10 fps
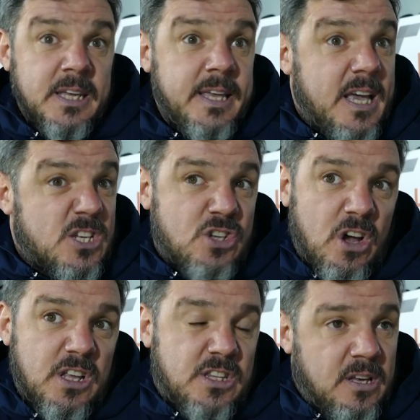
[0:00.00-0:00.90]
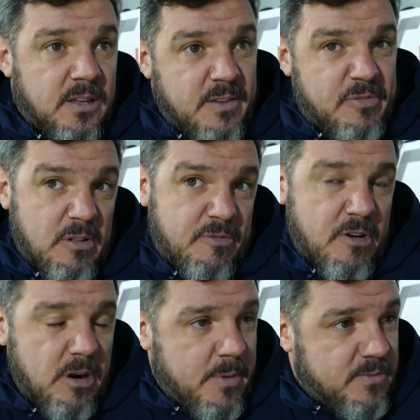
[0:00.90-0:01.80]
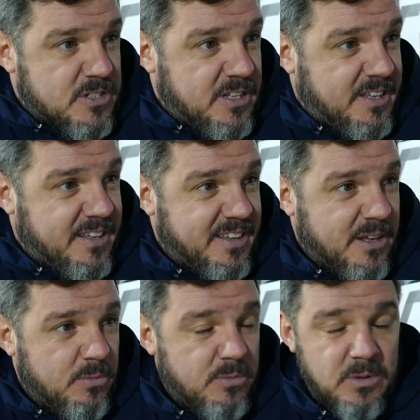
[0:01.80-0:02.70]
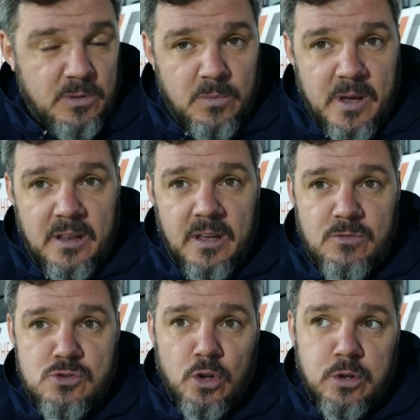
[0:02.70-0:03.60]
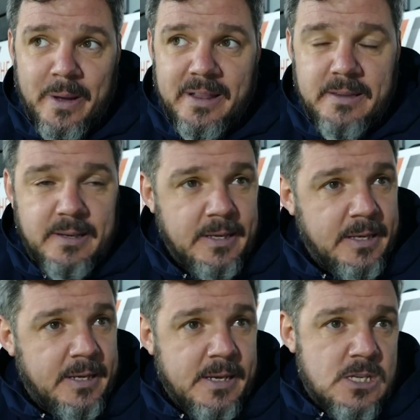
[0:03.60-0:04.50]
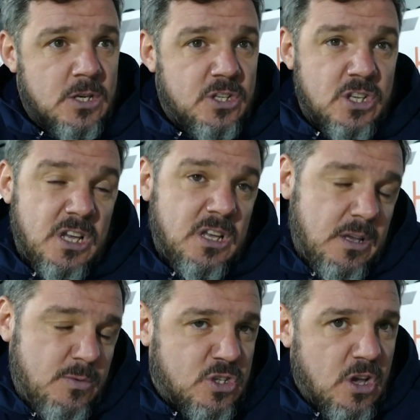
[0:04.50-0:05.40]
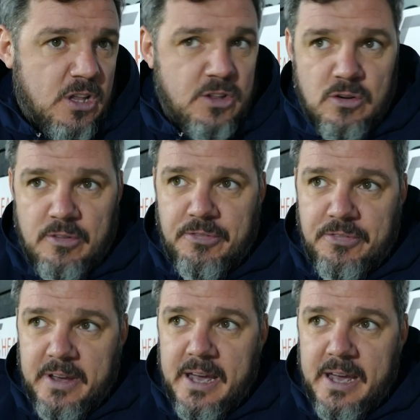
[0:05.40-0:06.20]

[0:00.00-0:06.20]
Yeah, solid. Difficult for him, obviously, you know, the way the result went. So he was solid enough.